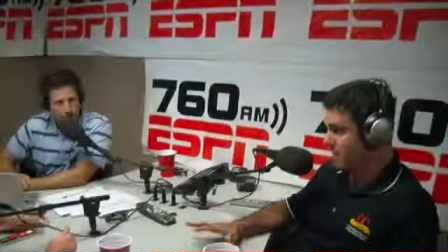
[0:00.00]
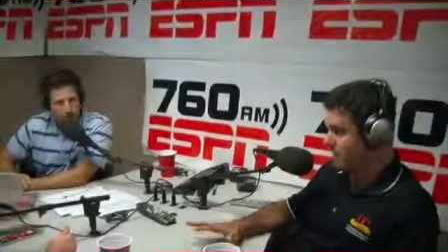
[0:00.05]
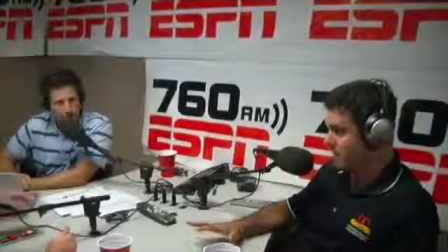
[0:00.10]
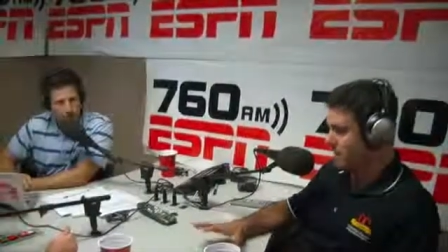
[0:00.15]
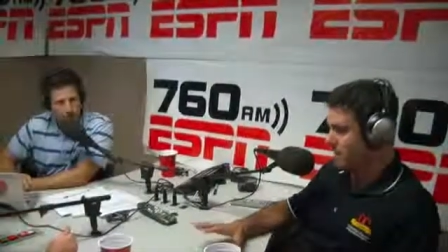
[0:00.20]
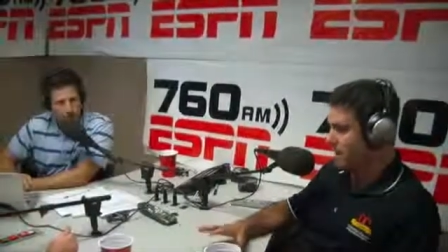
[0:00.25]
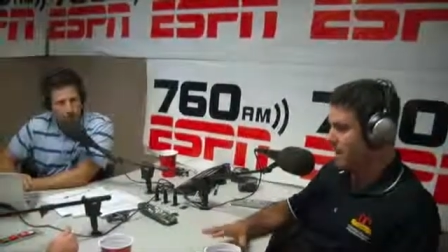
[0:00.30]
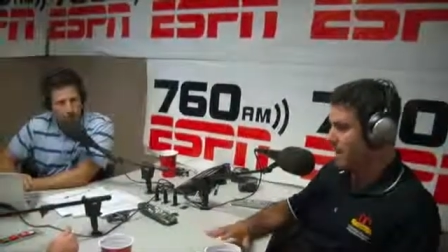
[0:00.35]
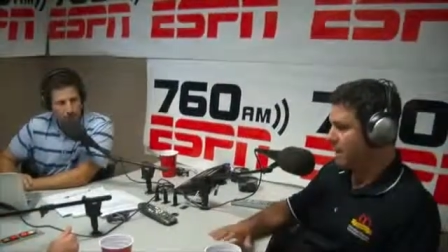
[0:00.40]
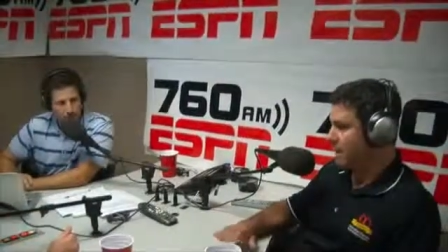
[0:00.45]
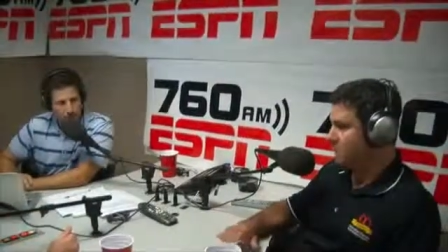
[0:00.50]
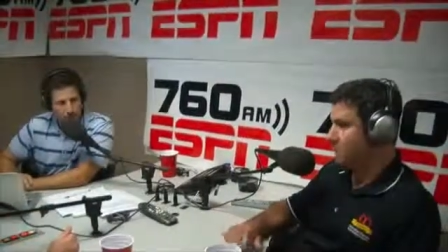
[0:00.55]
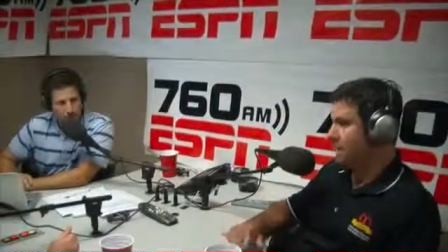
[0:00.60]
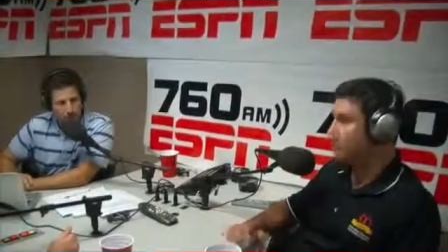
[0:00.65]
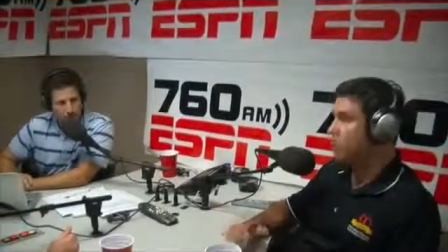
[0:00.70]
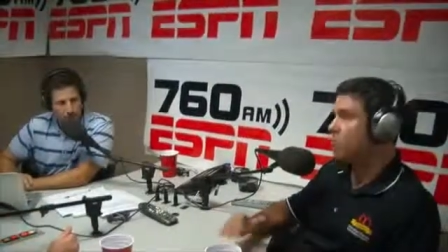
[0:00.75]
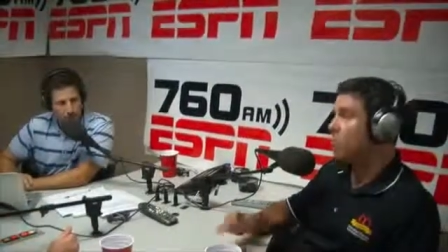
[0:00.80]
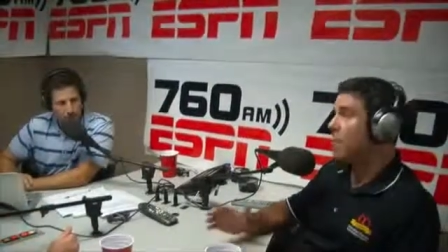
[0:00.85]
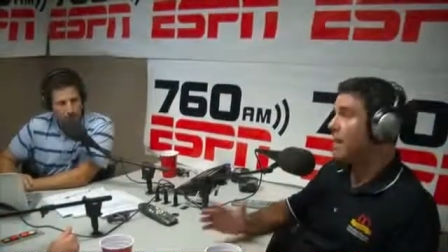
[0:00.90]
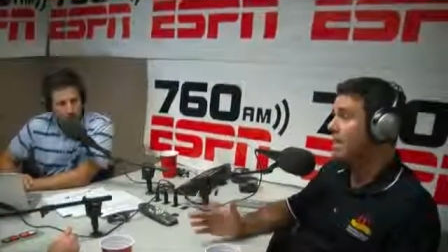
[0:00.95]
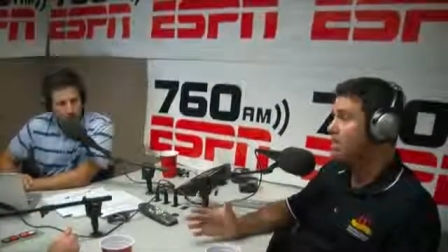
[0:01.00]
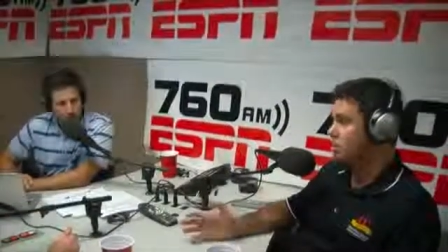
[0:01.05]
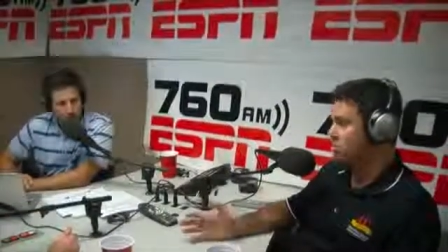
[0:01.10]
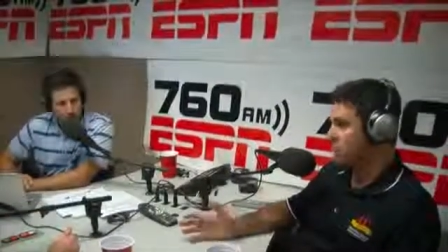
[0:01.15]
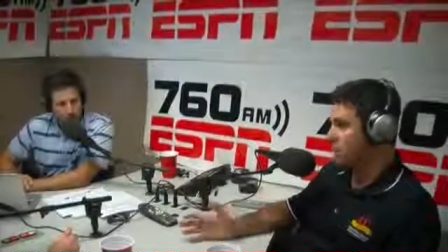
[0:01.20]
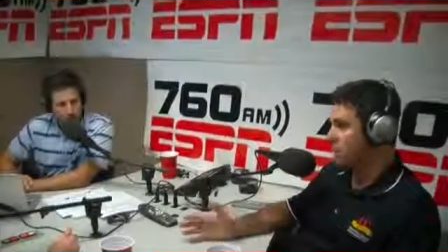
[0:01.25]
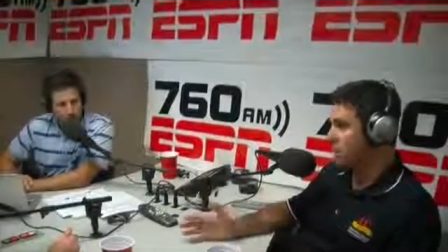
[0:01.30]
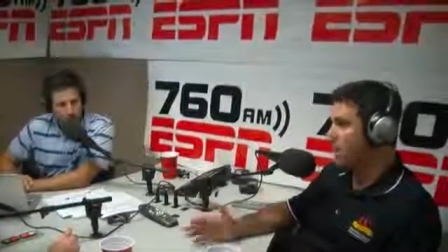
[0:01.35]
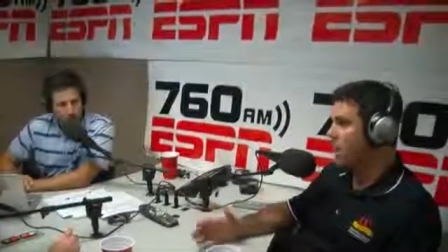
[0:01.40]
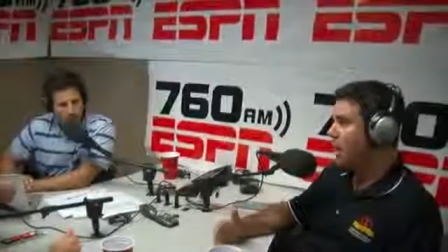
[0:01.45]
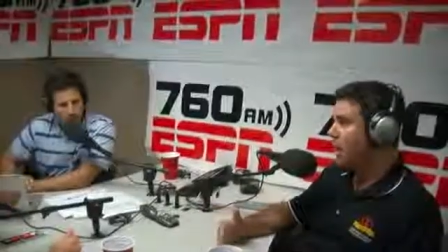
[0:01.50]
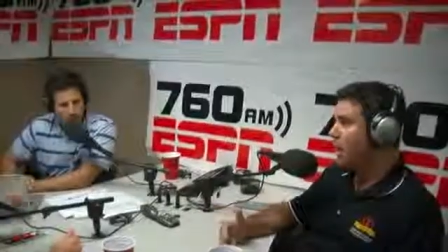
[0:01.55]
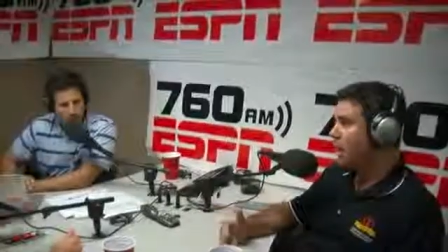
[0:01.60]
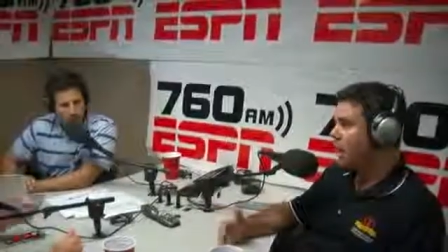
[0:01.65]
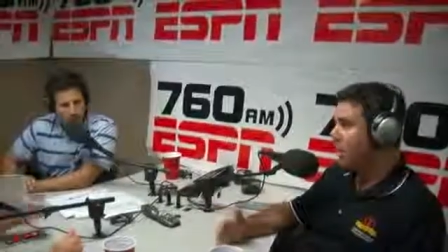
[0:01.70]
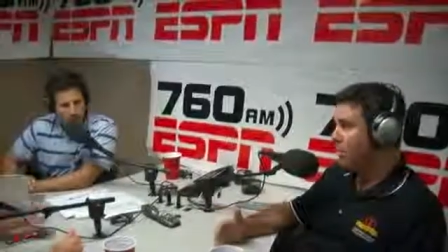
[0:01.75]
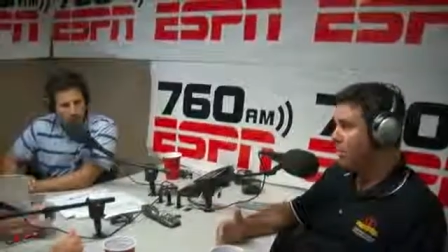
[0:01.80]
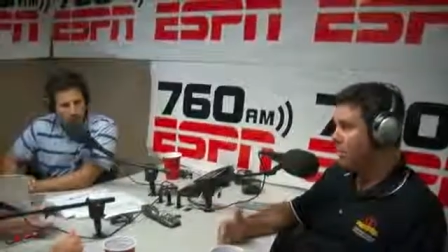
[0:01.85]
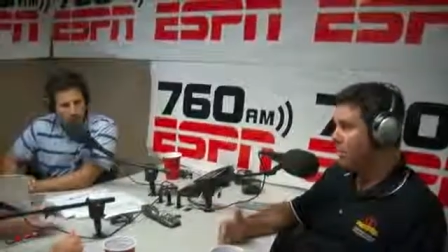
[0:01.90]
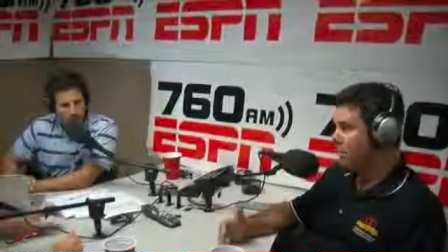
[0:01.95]
acceleration
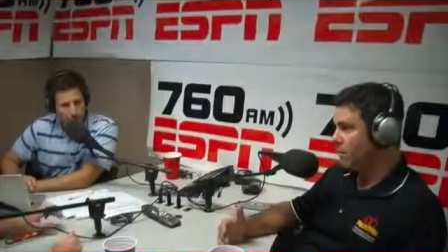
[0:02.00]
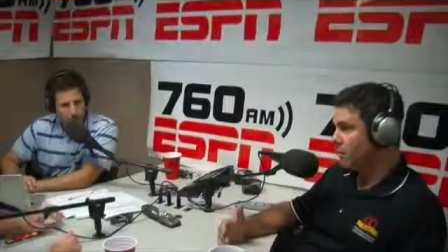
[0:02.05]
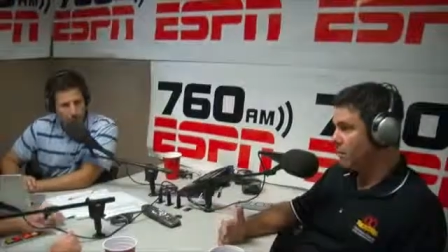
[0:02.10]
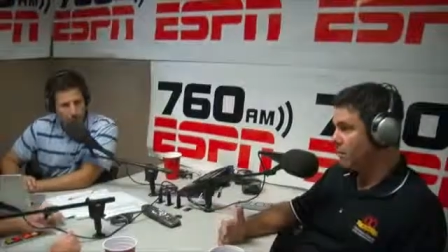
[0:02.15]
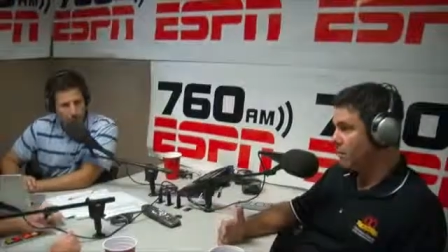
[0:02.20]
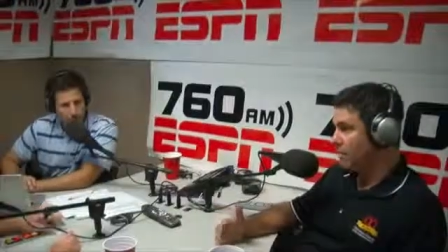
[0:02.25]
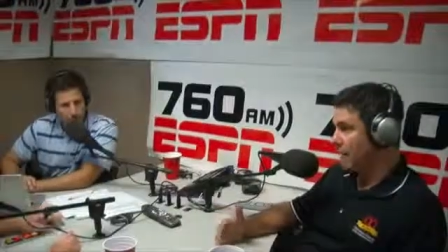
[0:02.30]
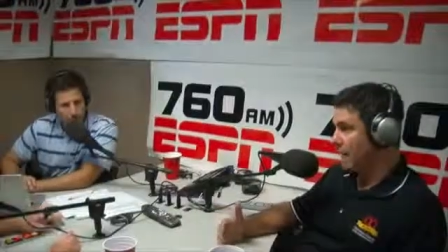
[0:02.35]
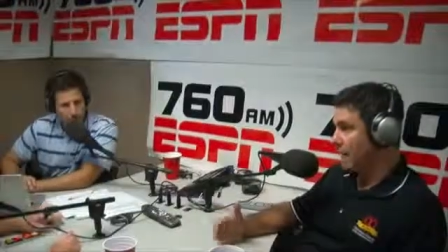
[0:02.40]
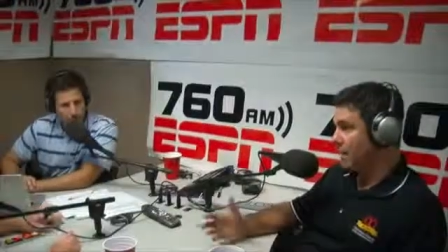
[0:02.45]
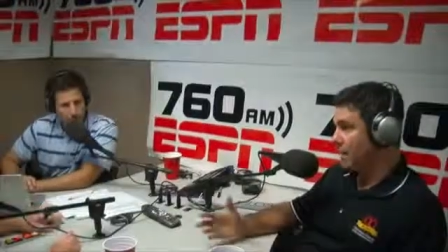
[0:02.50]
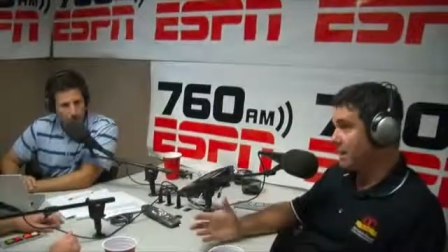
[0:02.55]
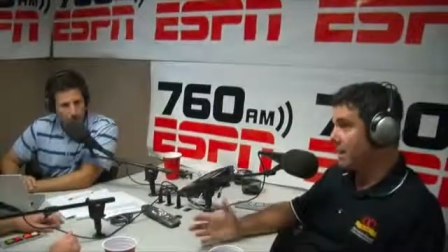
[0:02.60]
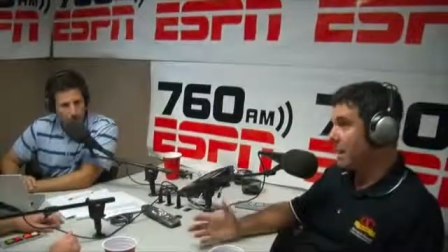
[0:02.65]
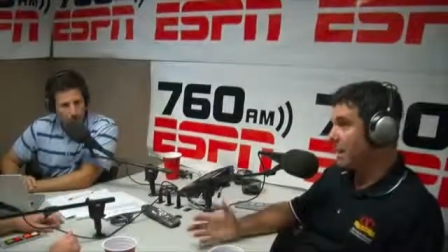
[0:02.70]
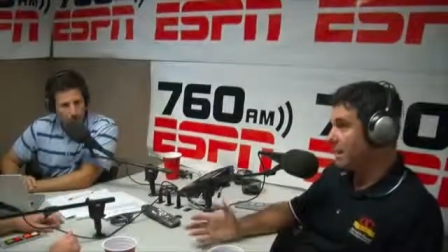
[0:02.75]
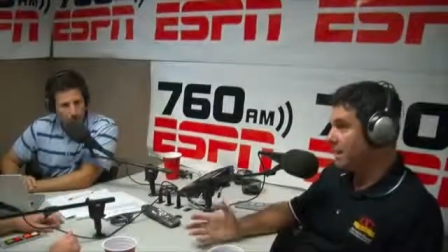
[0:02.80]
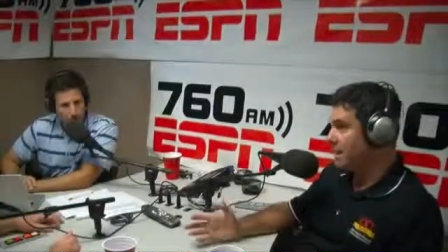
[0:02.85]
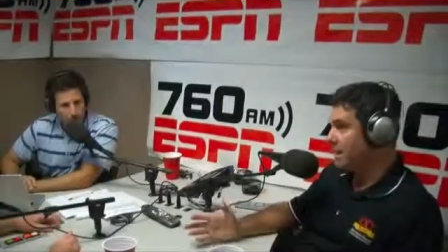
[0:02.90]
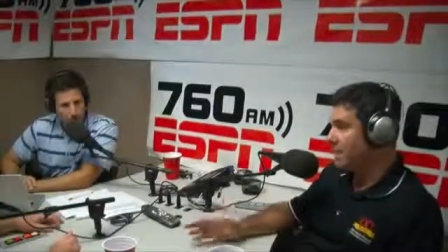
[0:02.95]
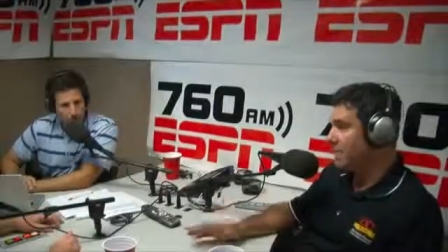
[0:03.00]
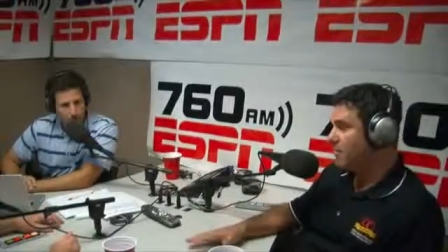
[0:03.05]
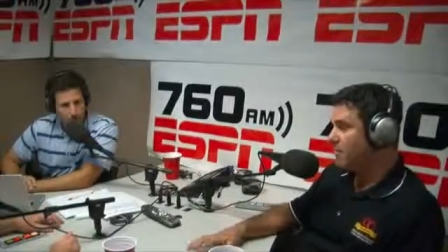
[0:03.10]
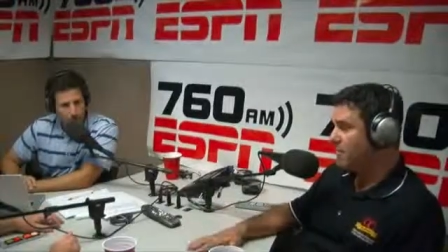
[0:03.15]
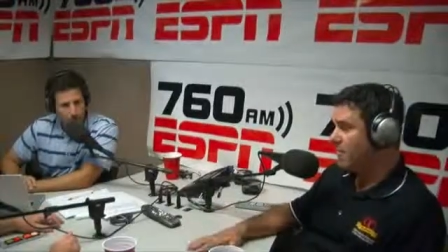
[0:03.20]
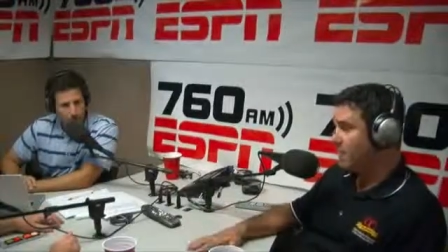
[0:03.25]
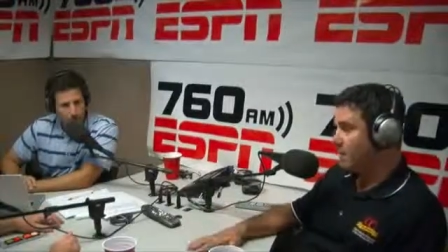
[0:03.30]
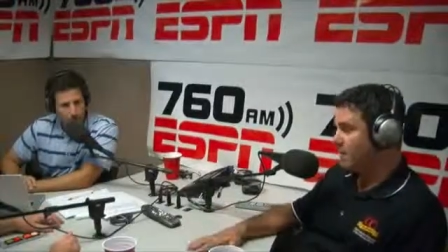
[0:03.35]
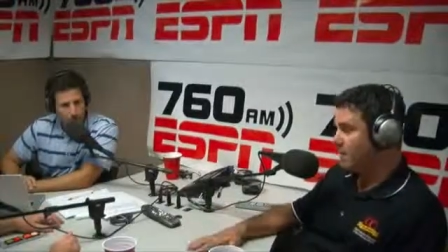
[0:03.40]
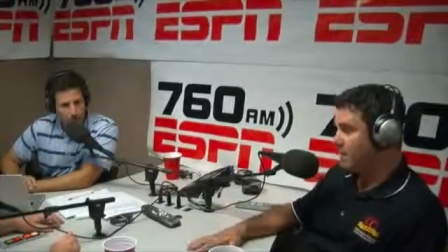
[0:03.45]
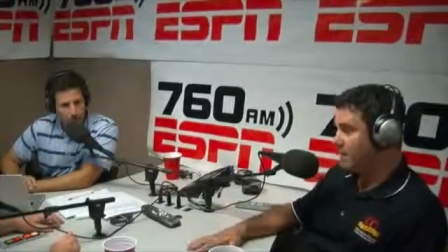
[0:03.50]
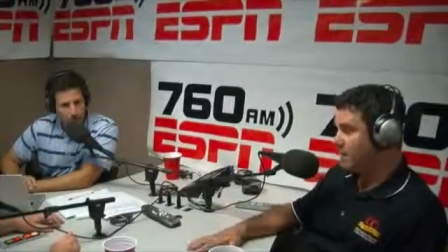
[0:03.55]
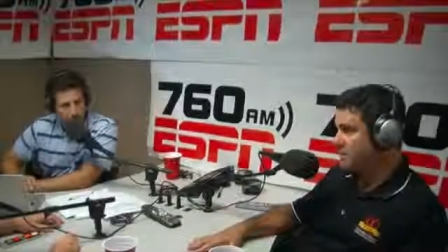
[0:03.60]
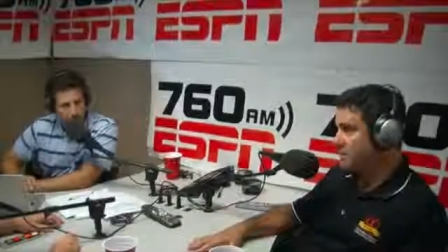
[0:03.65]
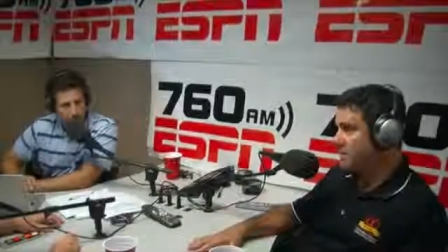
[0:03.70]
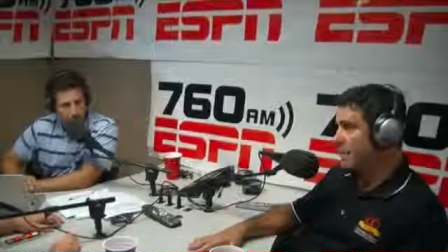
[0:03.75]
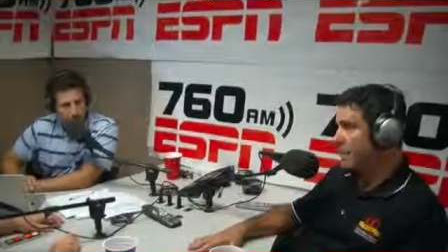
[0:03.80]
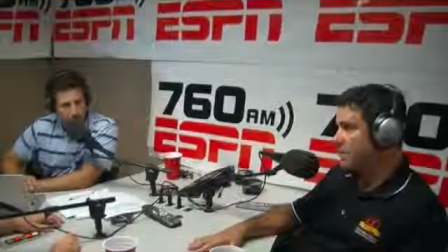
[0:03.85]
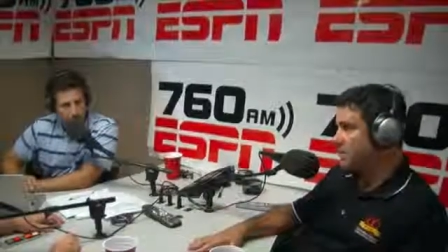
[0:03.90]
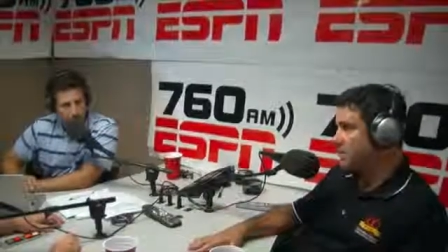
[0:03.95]
of technique that has
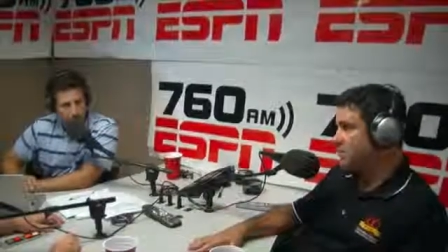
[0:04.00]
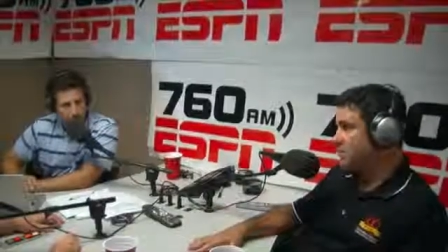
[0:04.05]
allowed us to